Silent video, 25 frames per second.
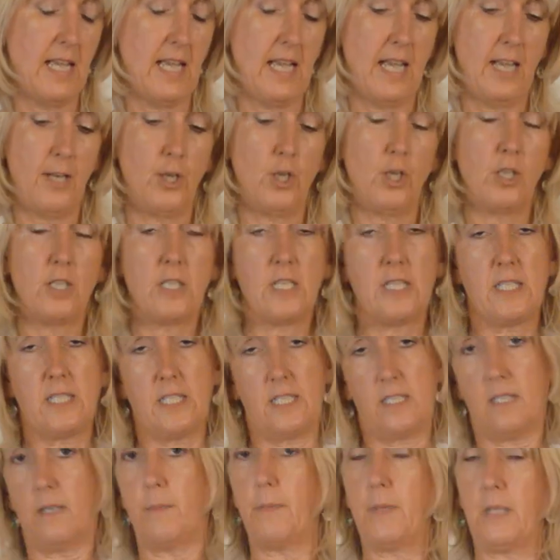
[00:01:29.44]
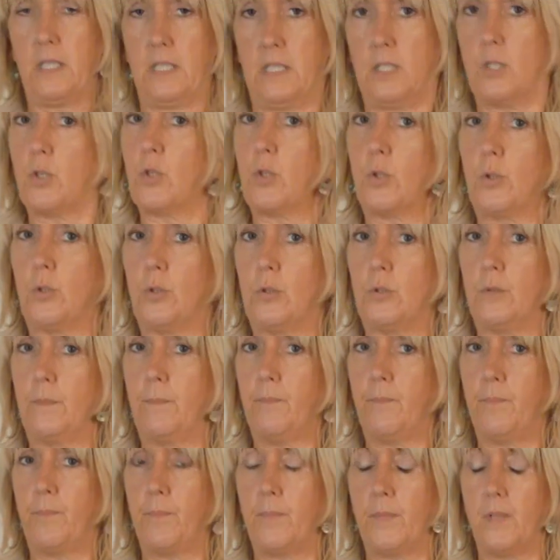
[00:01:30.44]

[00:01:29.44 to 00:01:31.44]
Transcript: and you're going to sit up nice and tall.